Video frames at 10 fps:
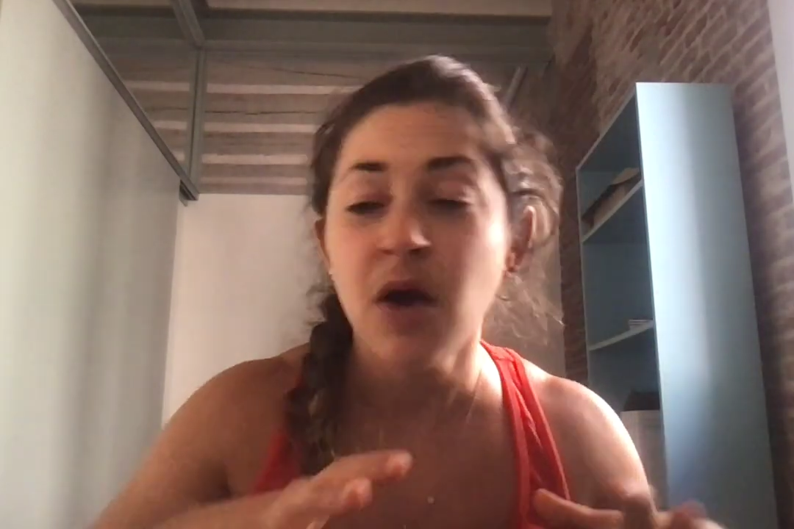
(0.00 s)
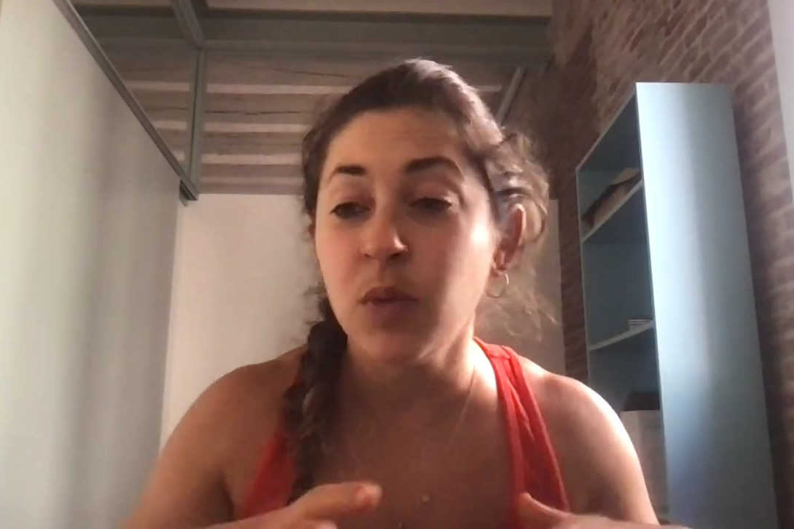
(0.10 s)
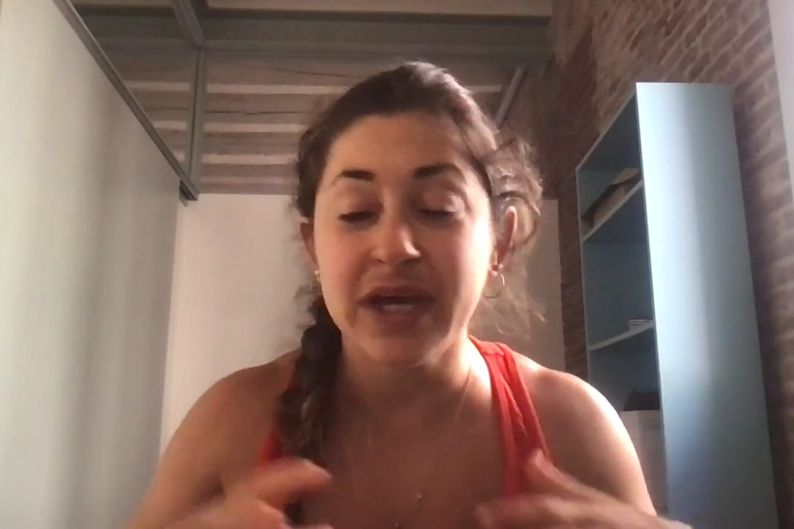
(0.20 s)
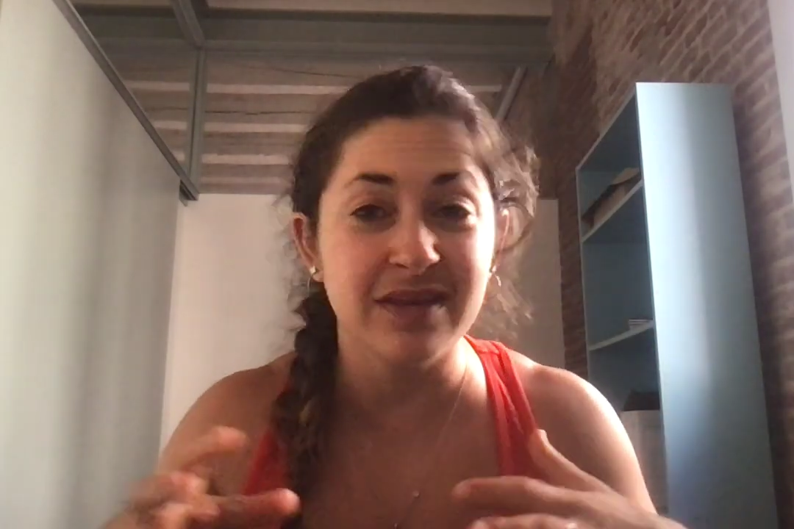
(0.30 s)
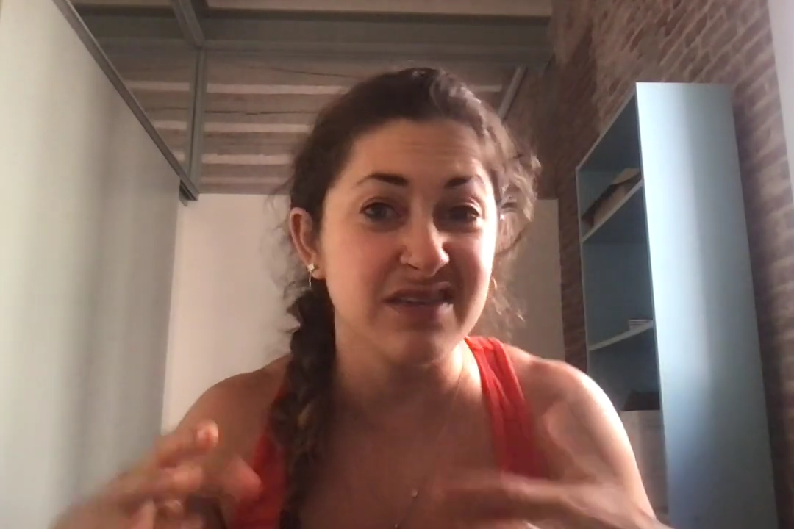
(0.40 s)
We
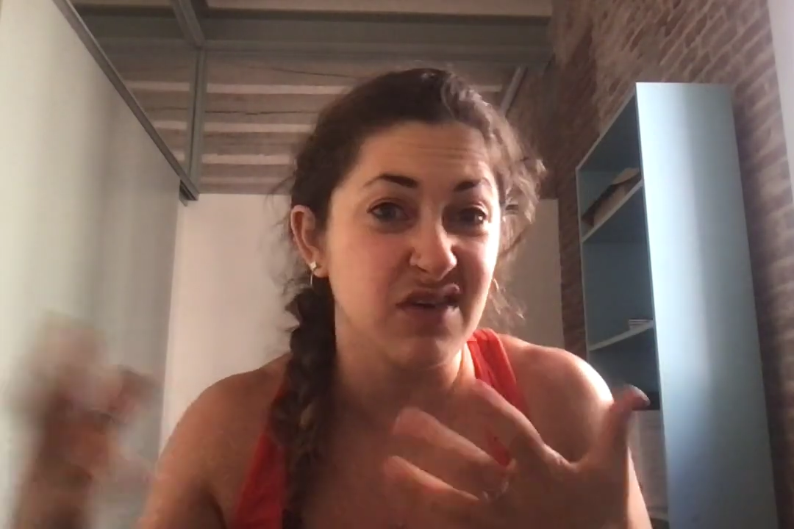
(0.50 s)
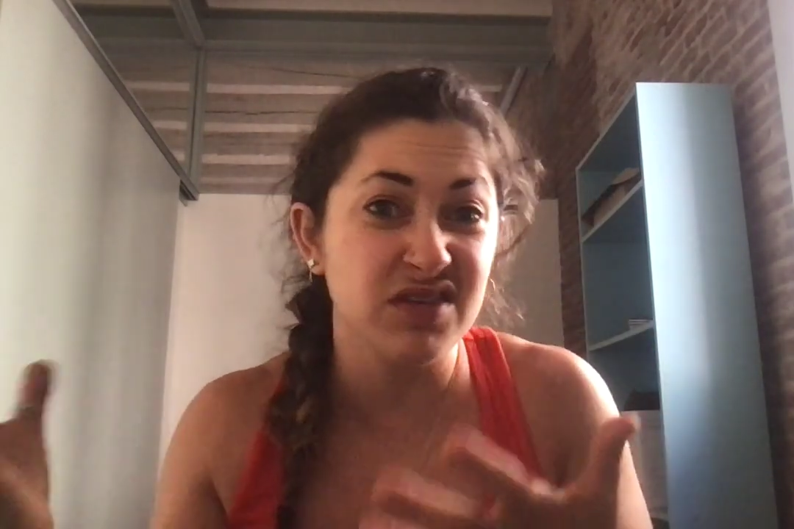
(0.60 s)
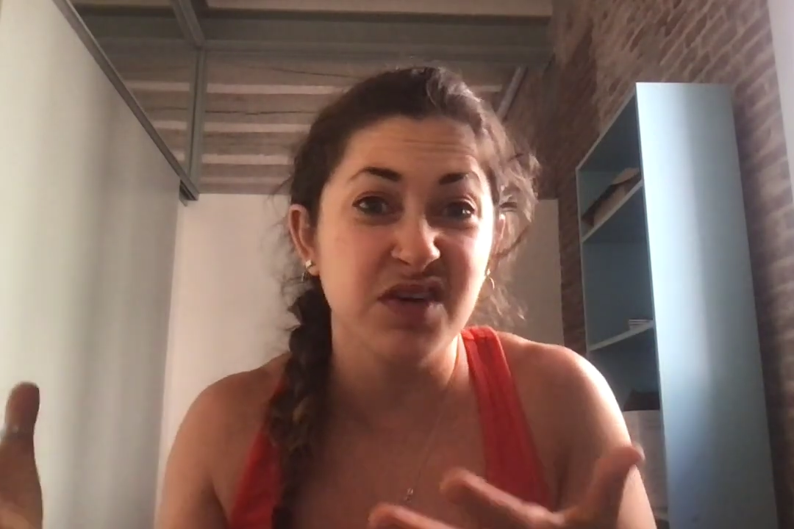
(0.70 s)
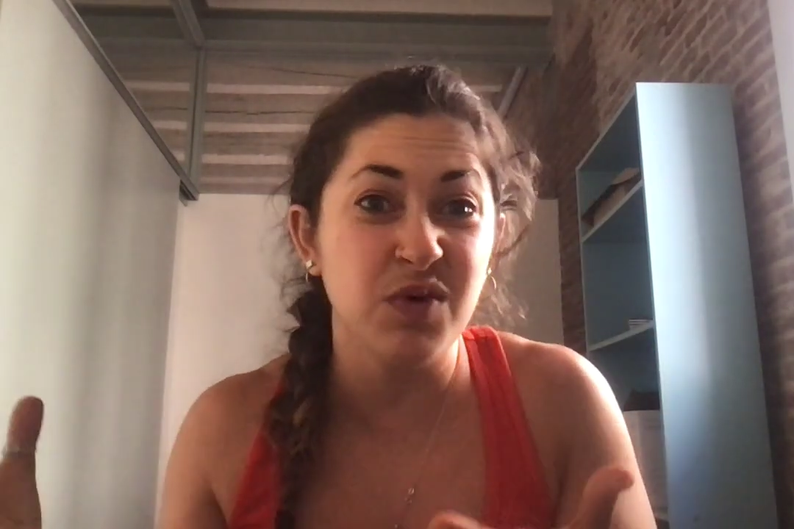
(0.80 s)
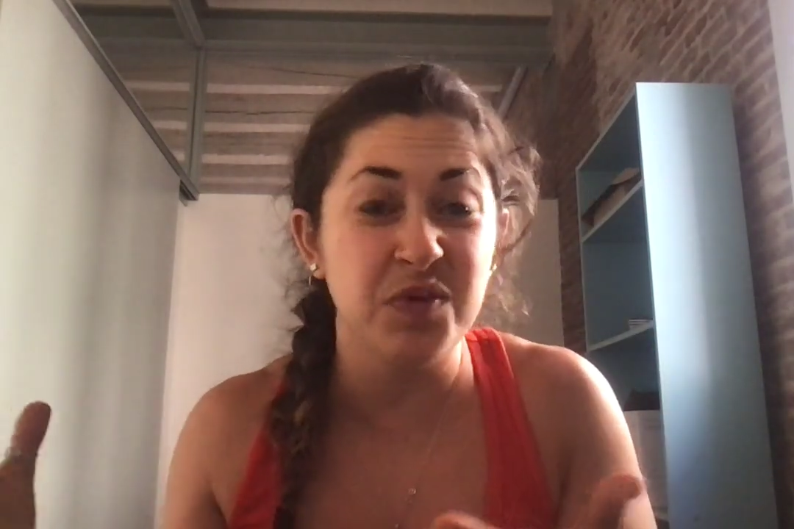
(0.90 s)
get this
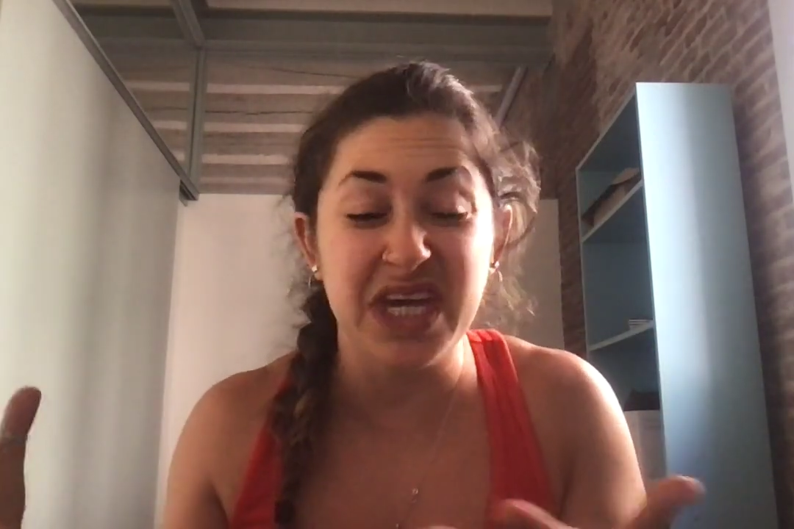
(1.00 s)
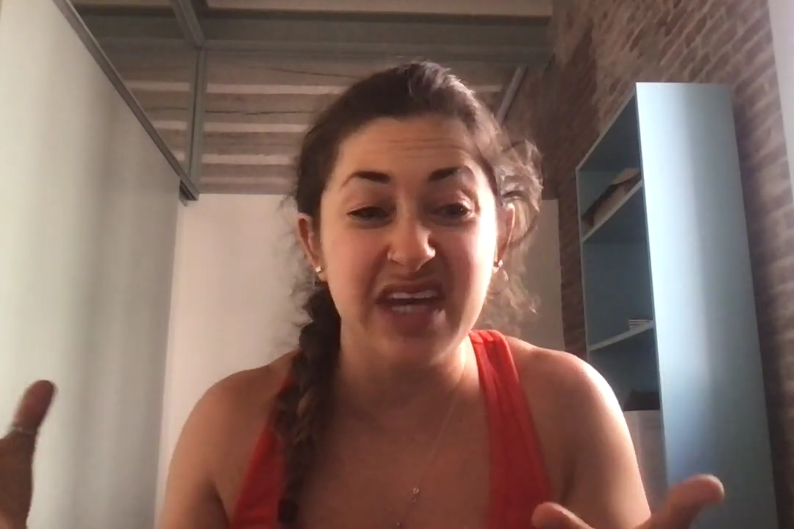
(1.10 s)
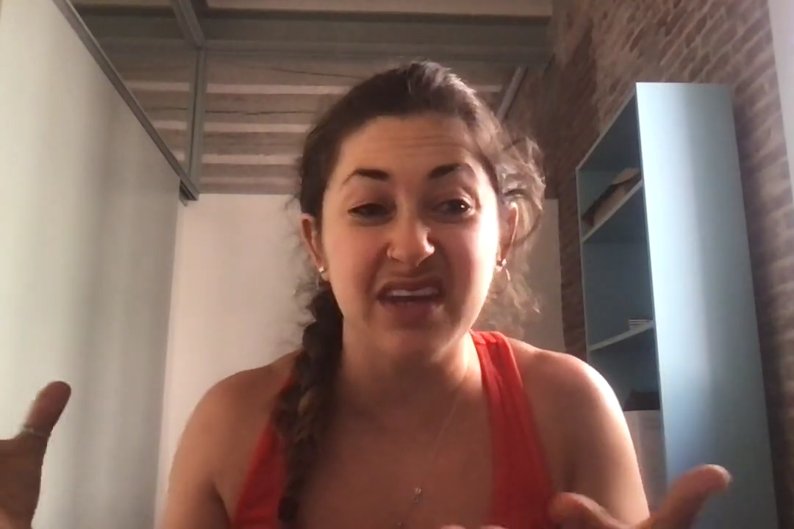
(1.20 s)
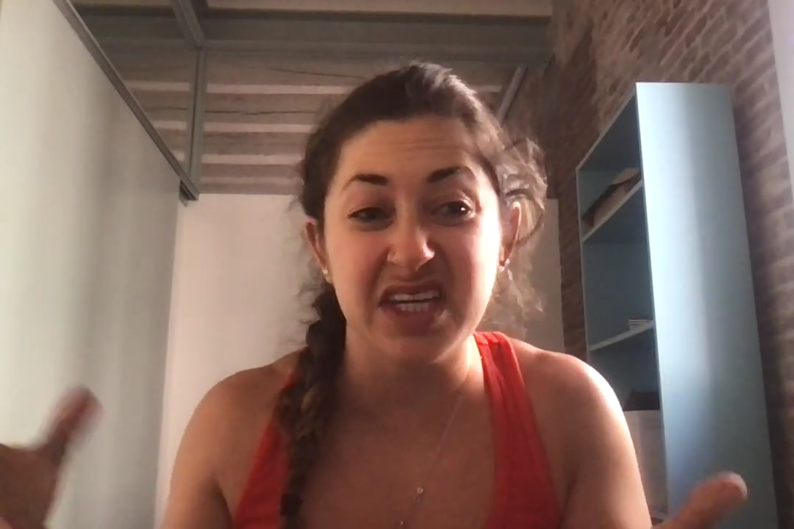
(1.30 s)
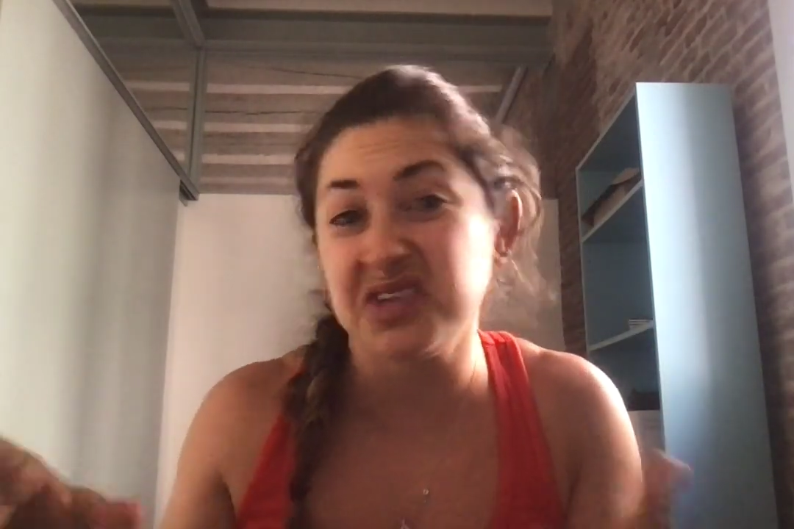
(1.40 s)
also when we
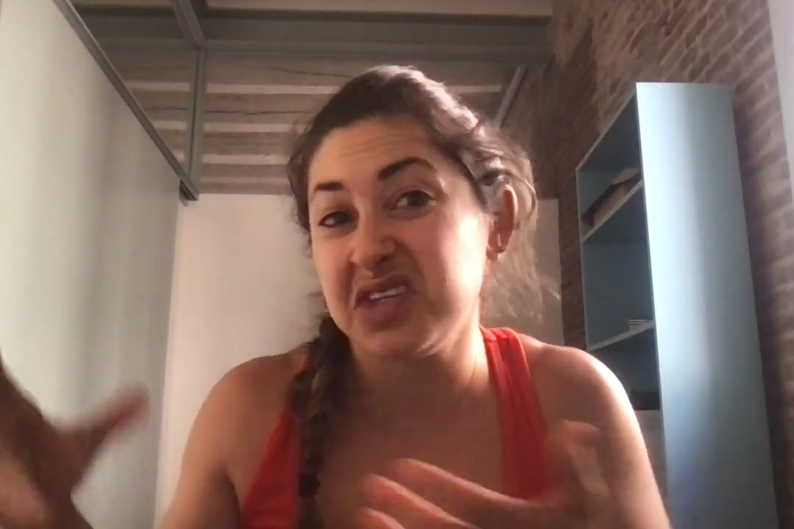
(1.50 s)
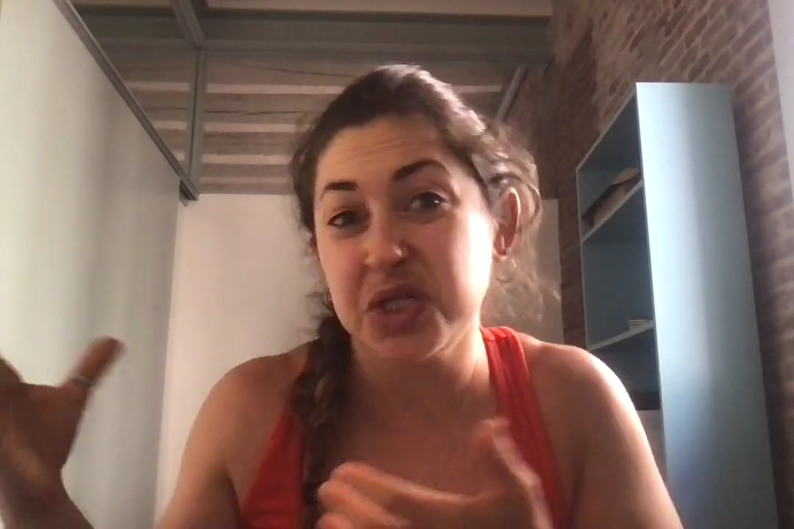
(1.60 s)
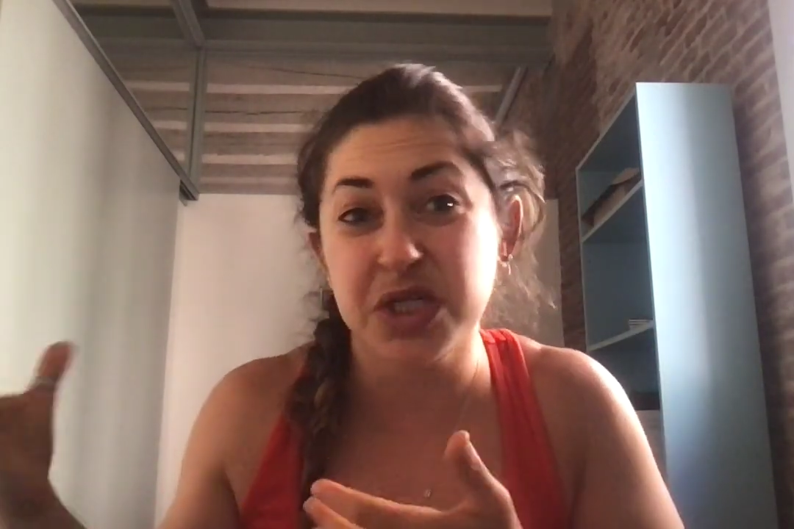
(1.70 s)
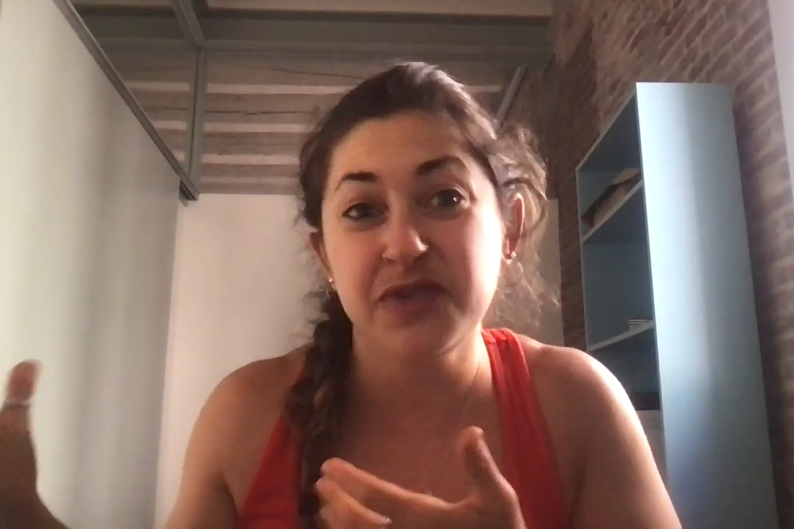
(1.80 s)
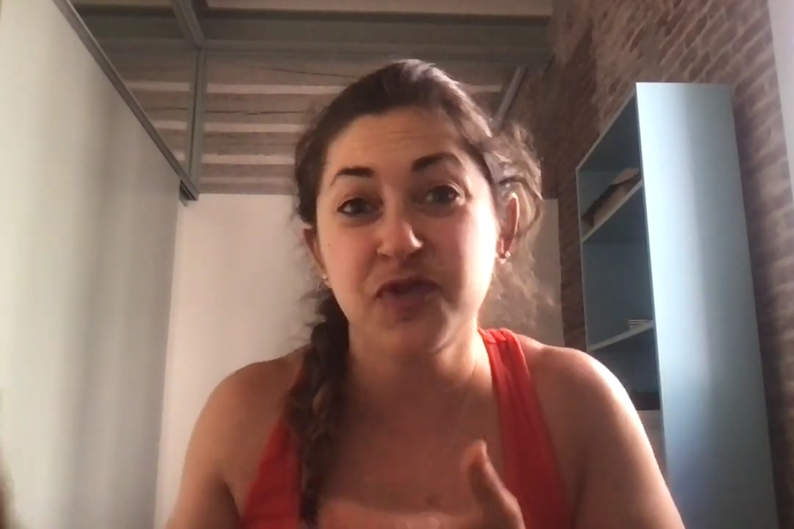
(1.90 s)
eat like
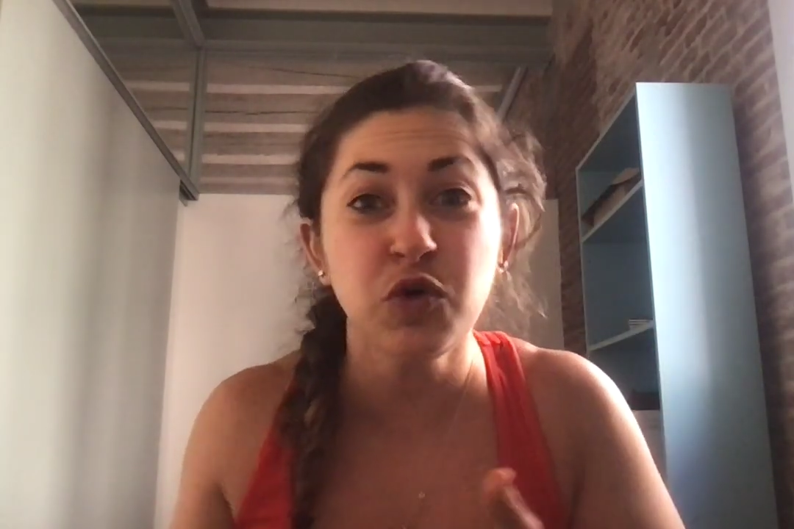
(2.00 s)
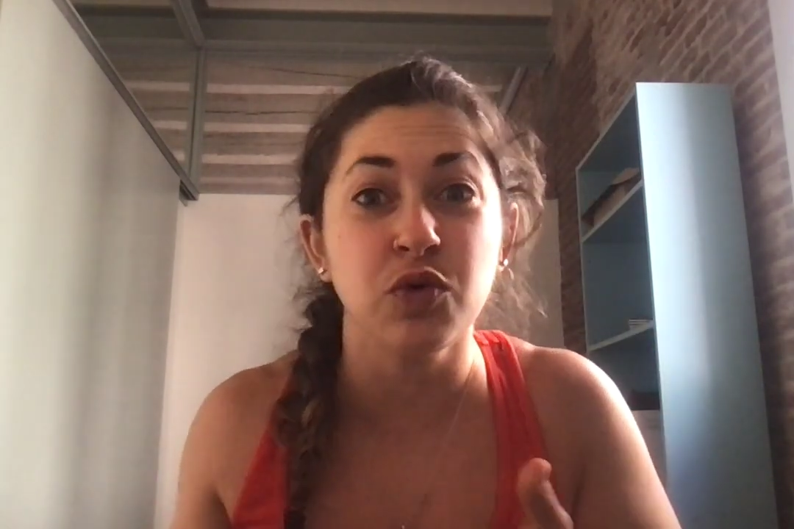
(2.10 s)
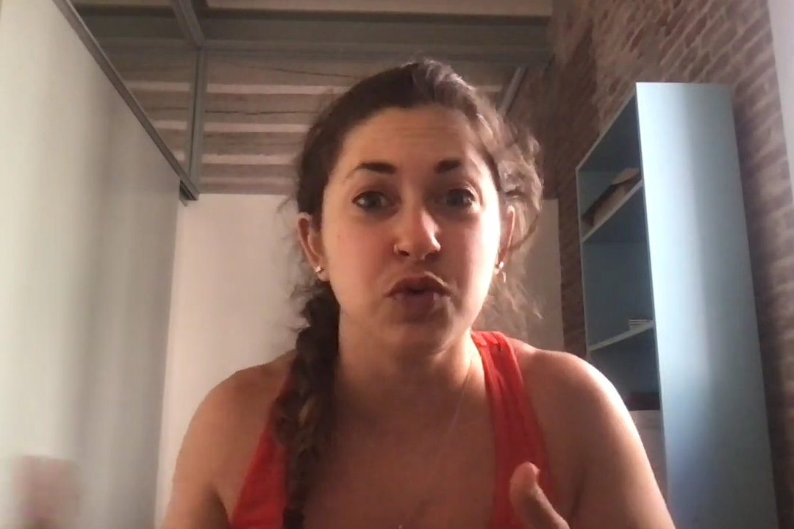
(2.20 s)
delicious food,